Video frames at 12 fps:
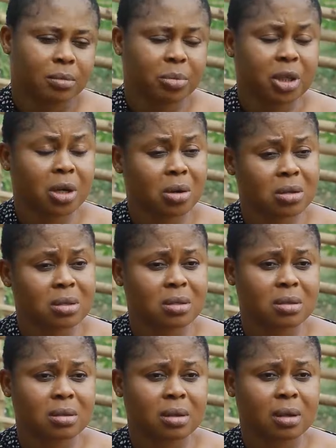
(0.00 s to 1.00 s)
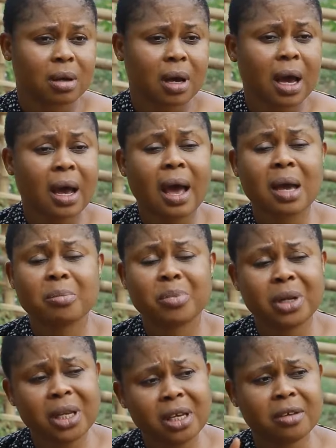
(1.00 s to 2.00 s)
Because I
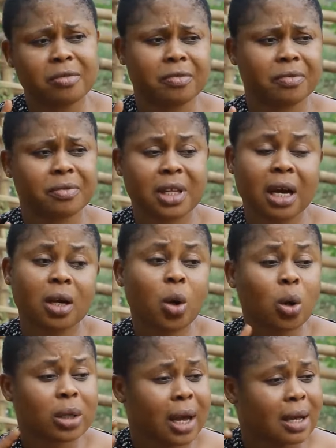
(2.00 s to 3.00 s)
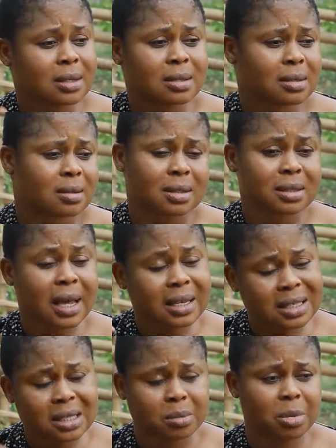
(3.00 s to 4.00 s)
believe that God has
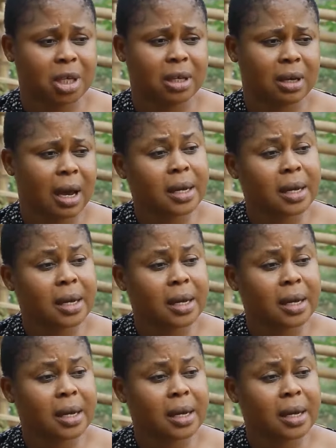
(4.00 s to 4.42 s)
sent me